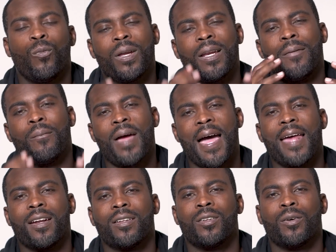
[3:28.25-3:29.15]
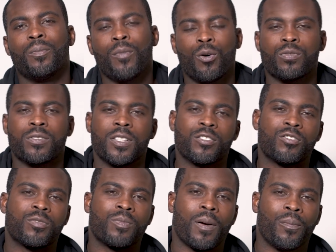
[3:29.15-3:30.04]
when it mattered the most. This
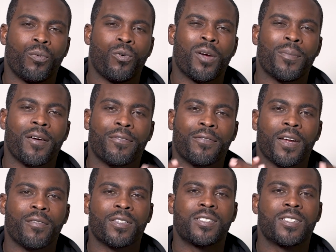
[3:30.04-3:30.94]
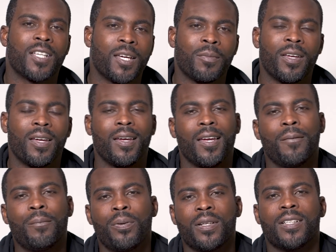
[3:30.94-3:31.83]
was my boy, my favorite team. He
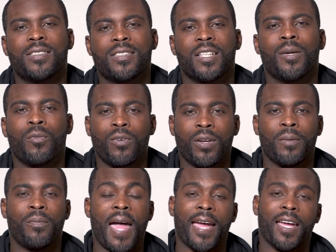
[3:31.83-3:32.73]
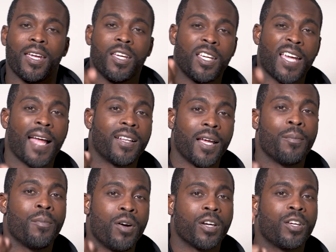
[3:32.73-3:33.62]
put the team on his back and he got
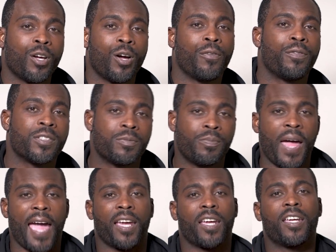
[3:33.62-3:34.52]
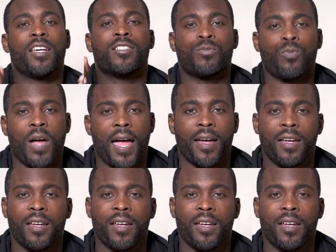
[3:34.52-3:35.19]
that monkey off his back. And here's why.